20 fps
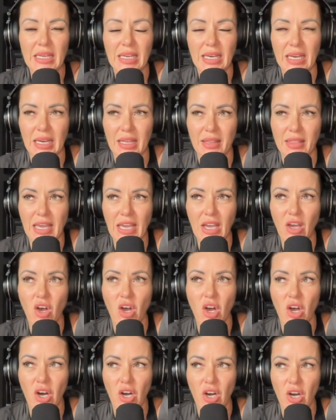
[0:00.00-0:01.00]
Uh, they
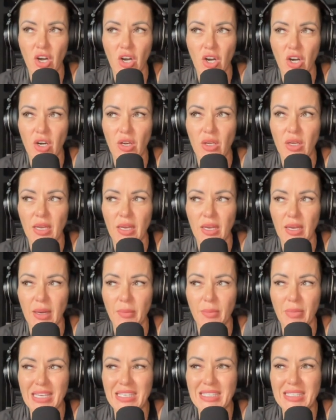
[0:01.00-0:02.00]
are Uh,
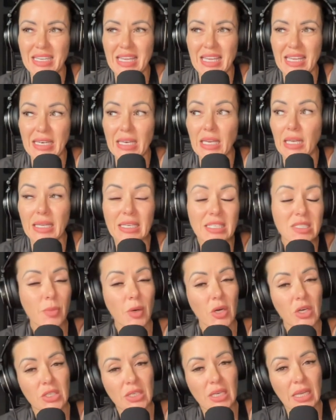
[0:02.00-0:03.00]
based in
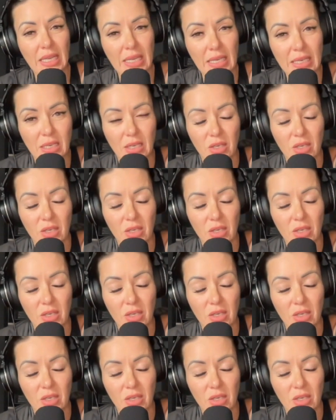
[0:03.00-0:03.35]
Lisburn in